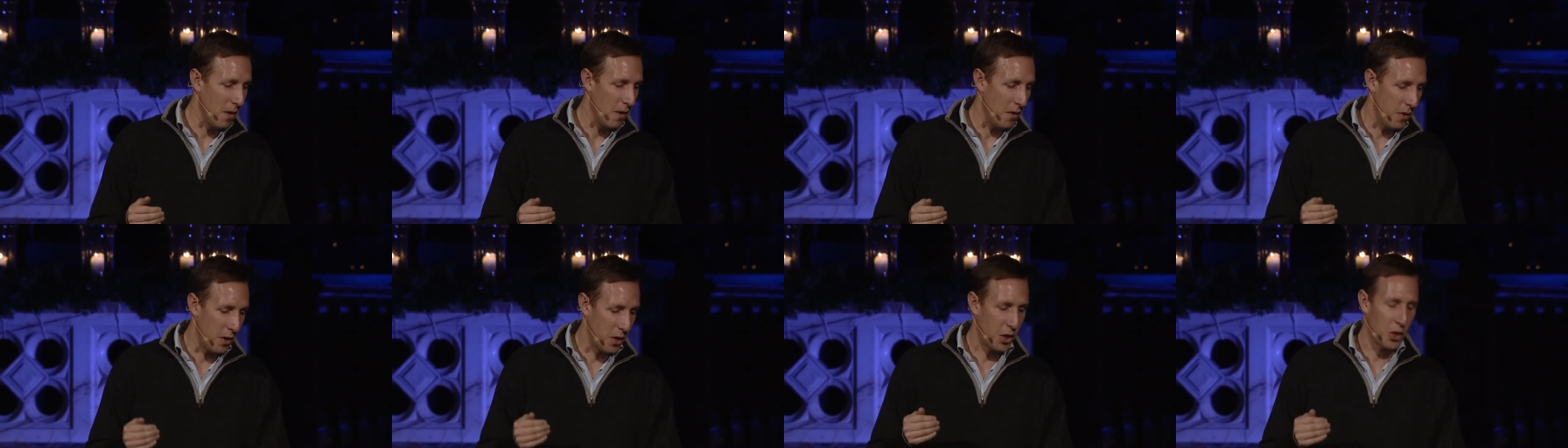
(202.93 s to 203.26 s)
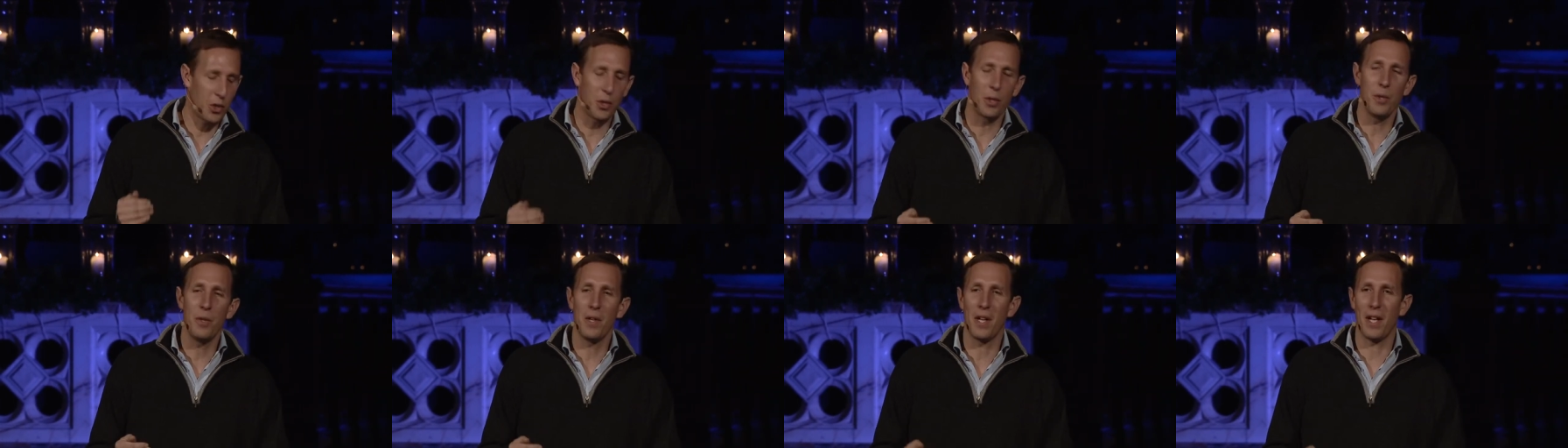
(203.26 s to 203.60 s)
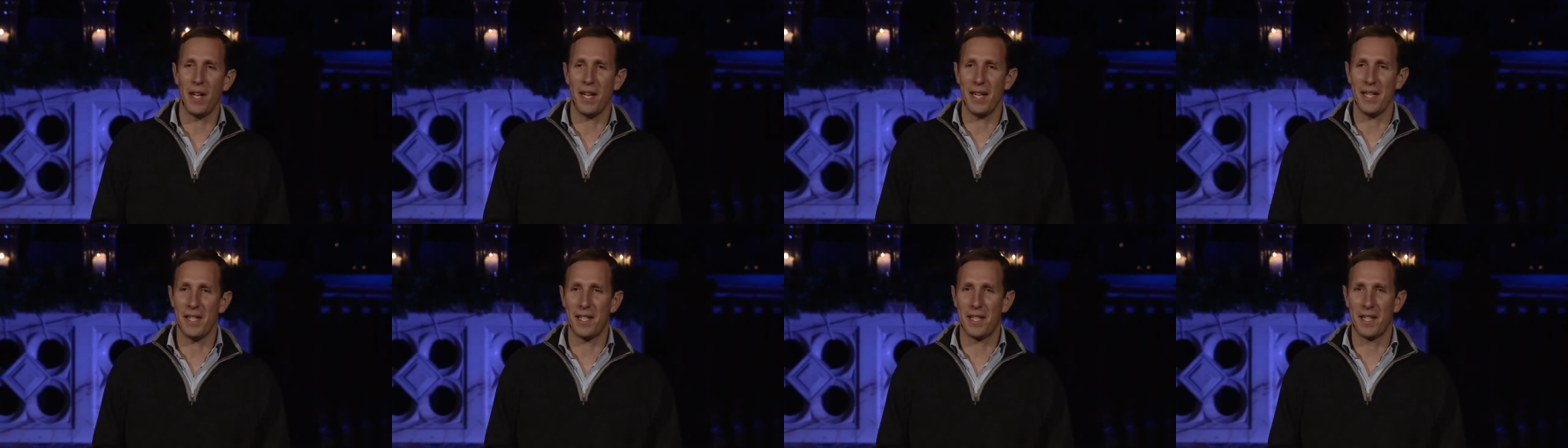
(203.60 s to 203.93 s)
the true
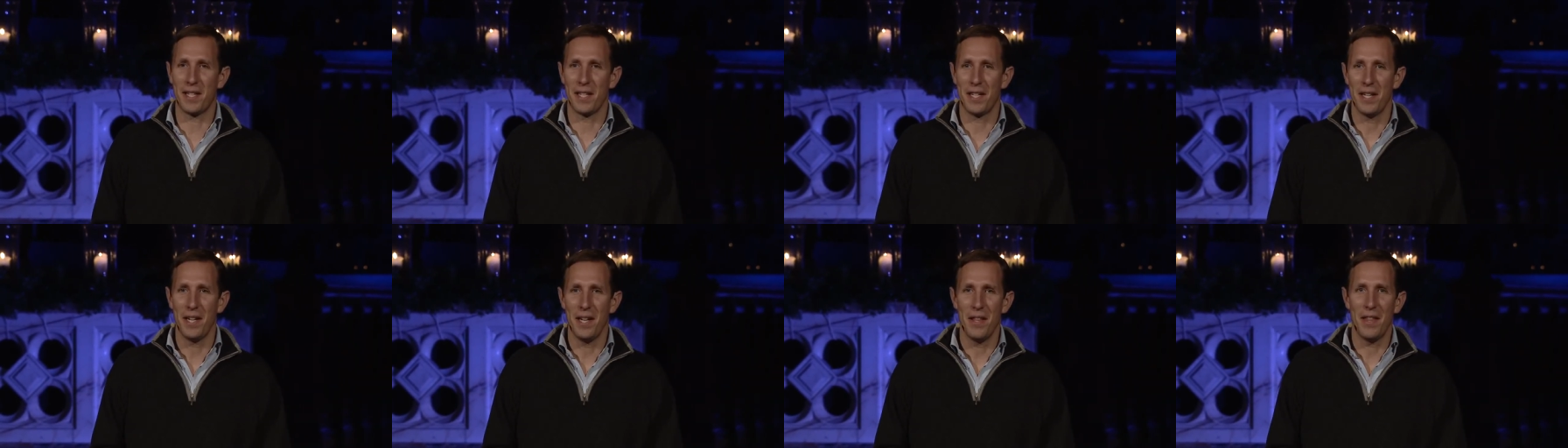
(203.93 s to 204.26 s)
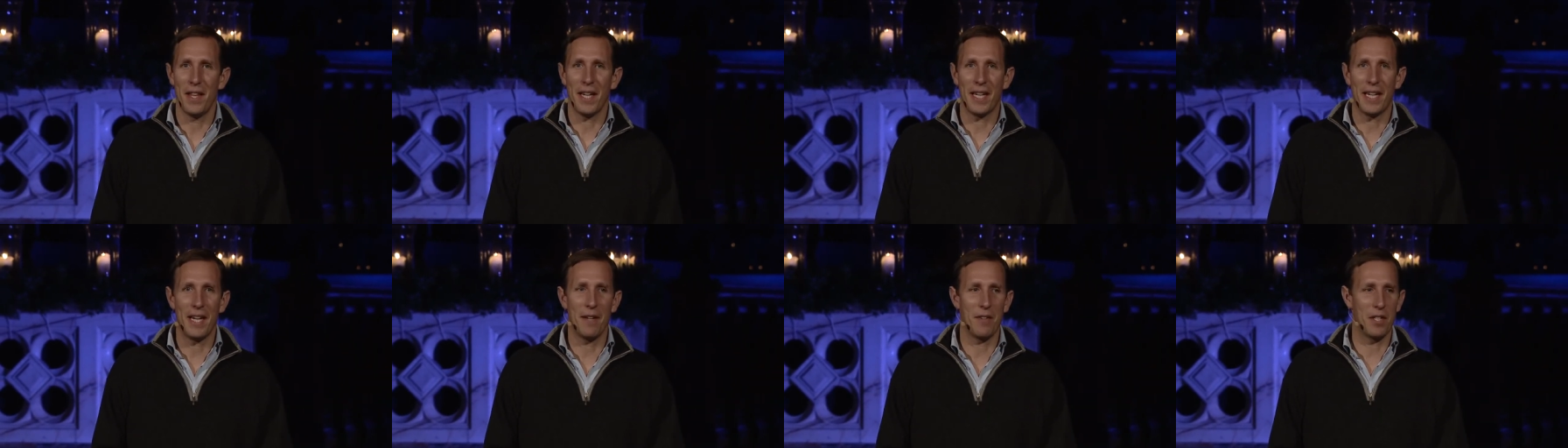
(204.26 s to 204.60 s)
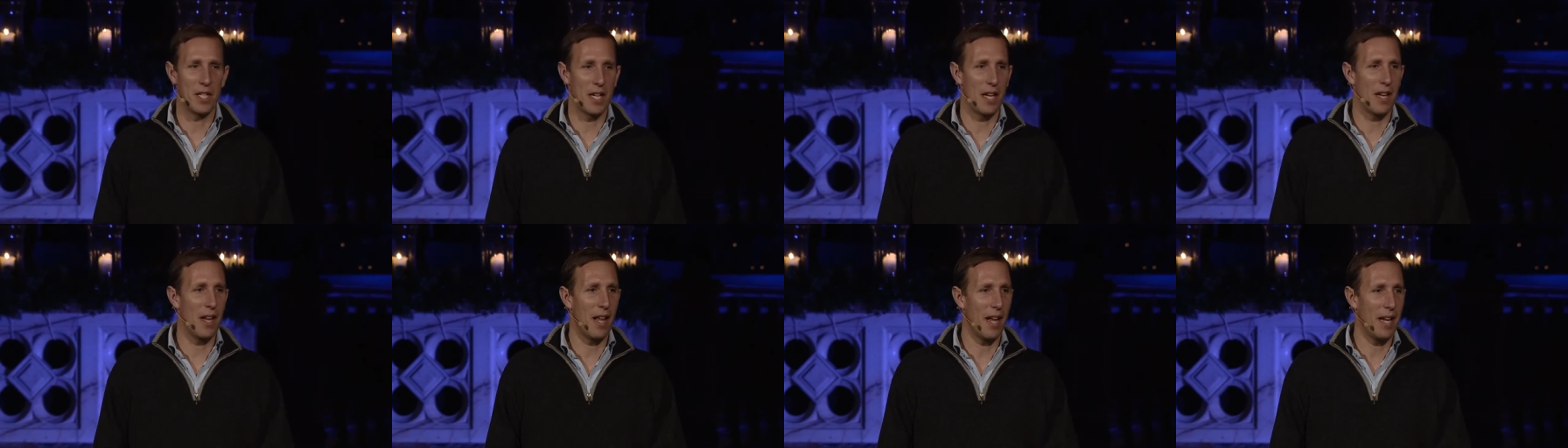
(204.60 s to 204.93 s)
light that
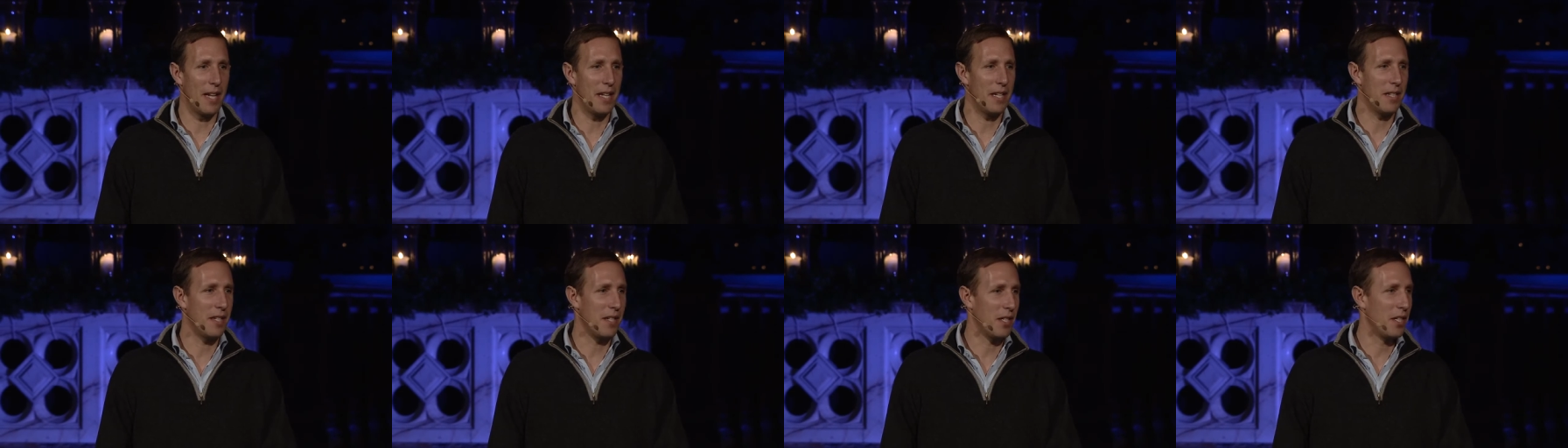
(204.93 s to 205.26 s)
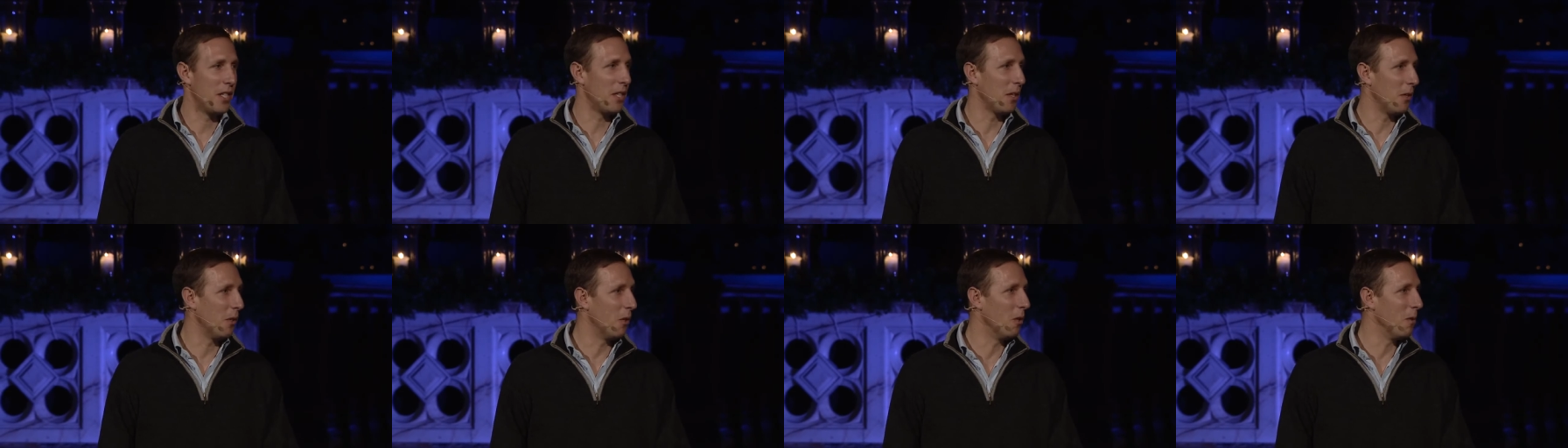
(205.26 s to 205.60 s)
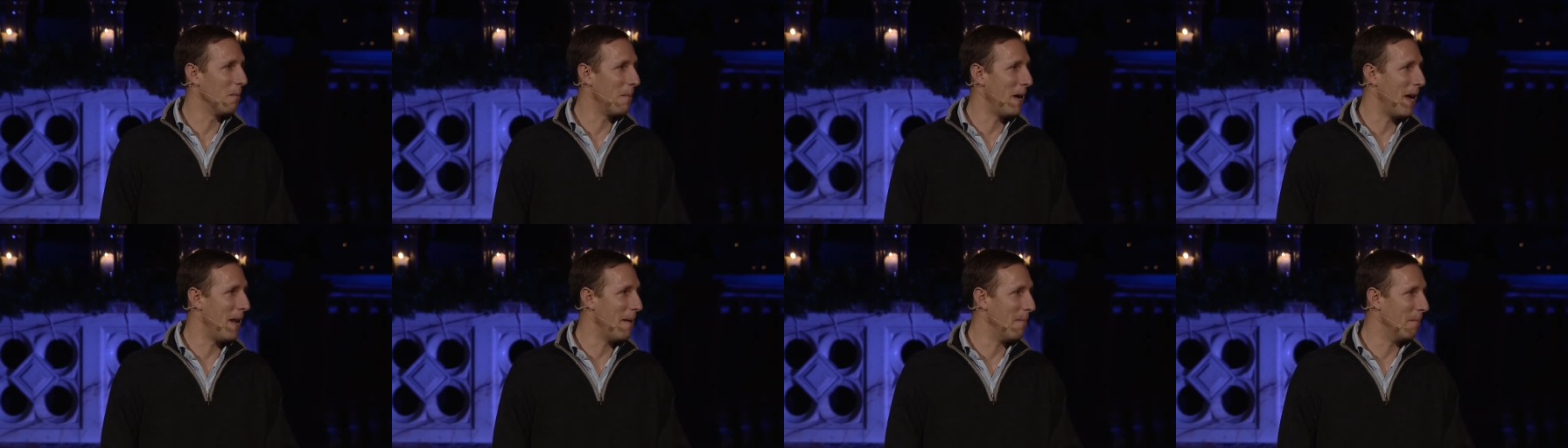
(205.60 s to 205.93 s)
gives light to all
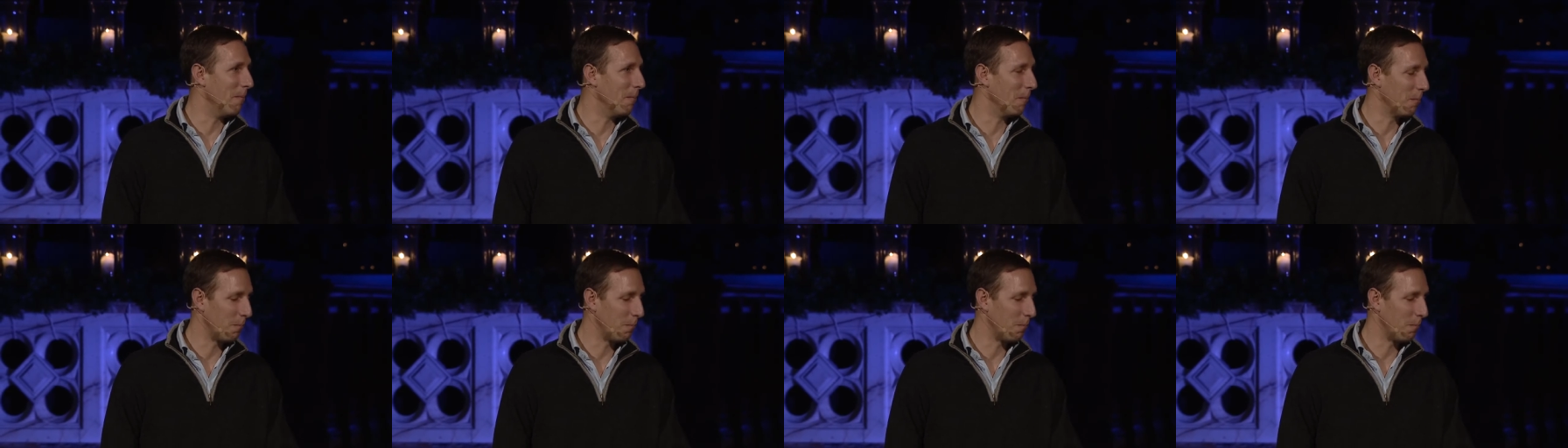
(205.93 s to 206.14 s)
men.